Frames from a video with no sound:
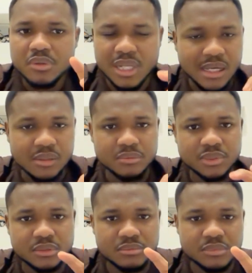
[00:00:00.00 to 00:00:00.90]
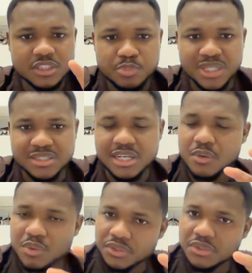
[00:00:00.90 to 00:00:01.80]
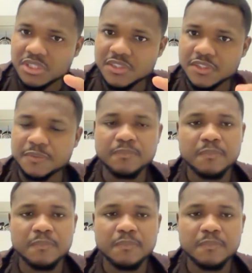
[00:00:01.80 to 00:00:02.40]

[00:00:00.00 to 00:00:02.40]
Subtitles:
Now, this practical question is: